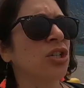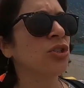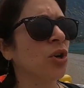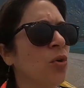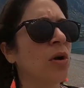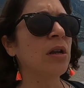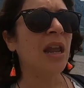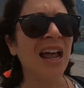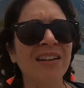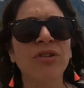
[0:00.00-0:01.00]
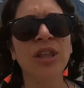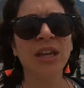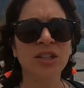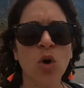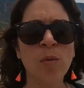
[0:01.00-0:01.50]
So not
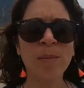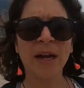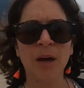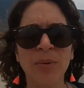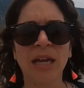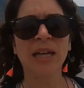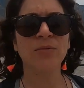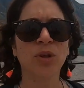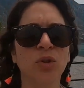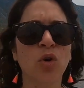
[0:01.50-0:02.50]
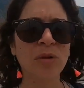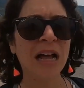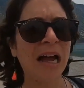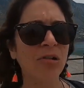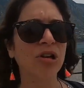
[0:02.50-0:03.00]
everything has opened back up again with normal
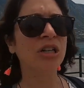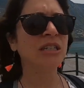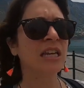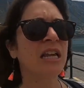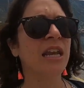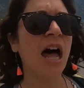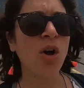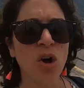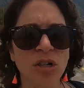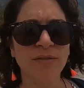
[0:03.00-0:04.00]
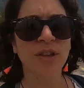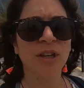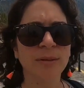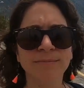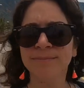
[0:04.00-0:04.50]
hours. Not all of
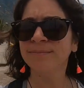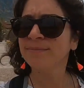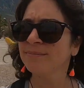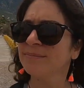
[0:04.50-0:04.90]
the